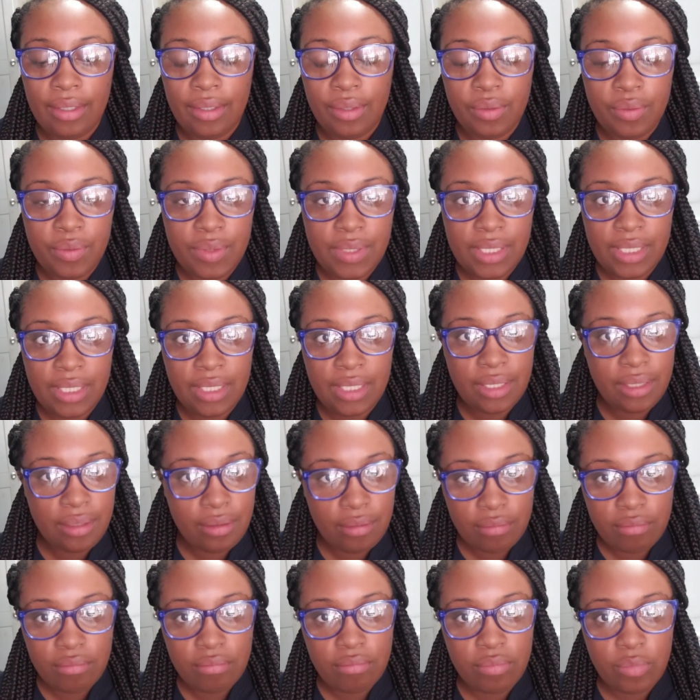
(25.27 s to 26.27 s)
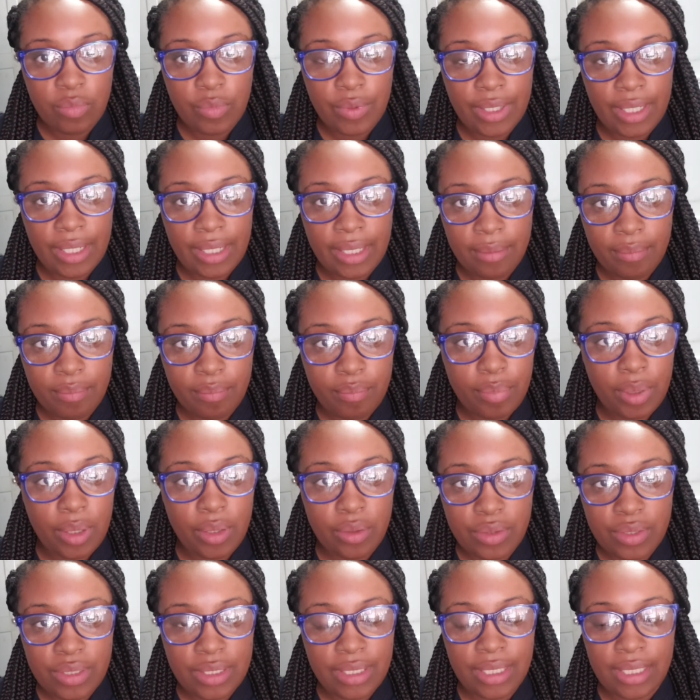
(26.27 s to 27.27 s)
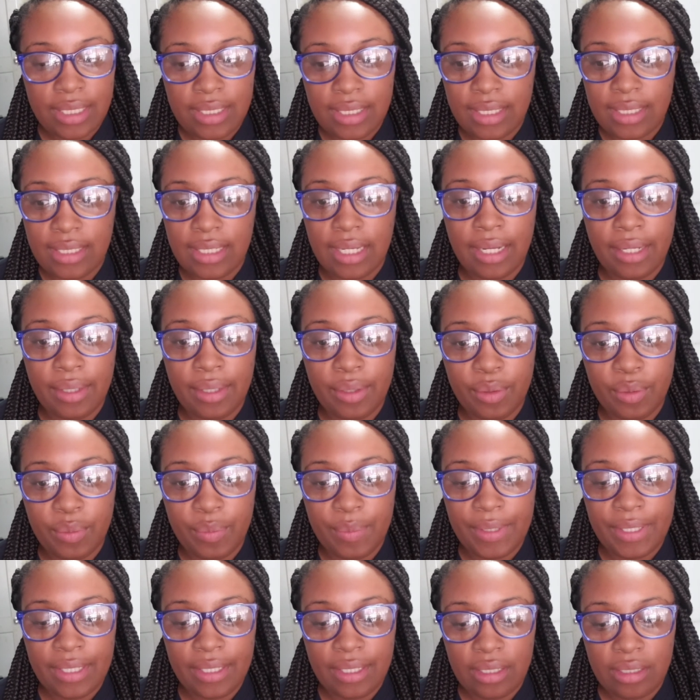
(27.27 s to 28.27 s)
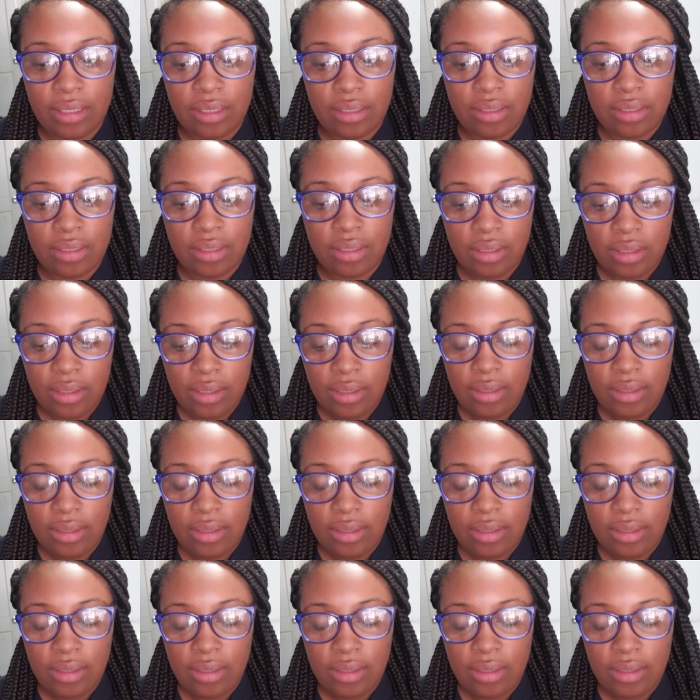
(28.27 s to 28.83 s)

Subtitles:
you see what I posted as a title because